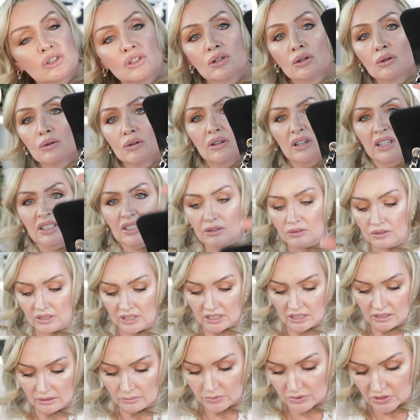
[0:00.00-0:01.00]
know. I don't
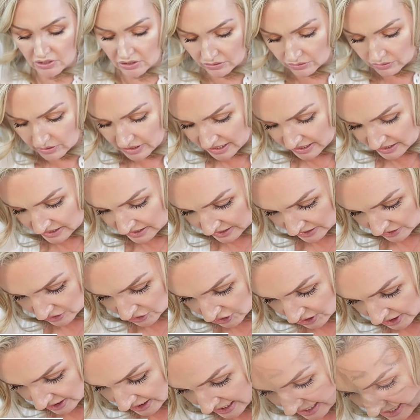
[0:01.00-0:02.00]
think I would do that
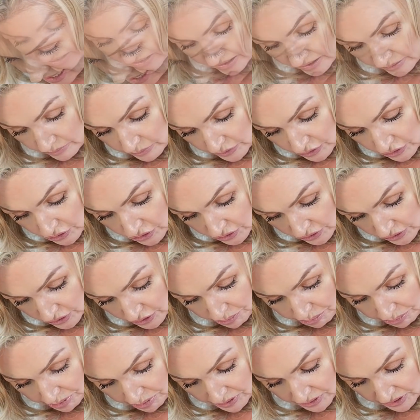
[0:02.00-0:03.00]
actually. I would
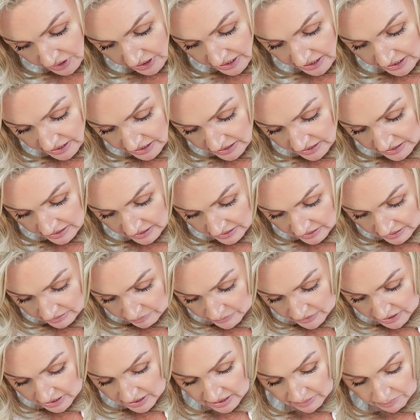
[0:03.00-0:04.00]
just put in
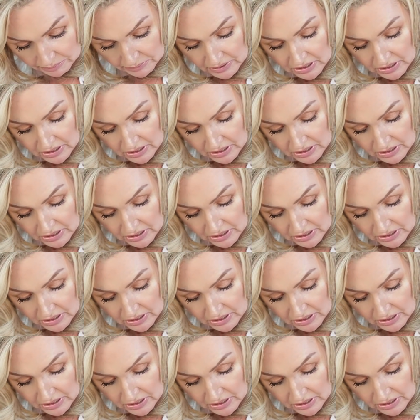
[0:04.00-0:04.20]
my lip